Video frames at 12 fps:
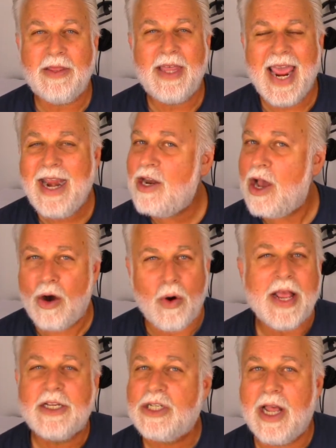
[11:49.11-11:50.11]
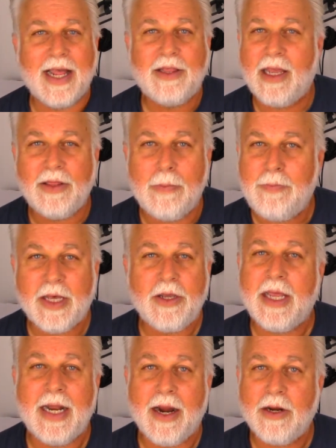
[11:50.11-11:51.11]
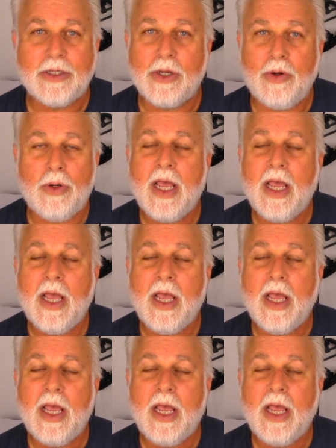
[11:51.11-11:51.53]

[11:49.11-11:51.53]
They know it's not the billionaires.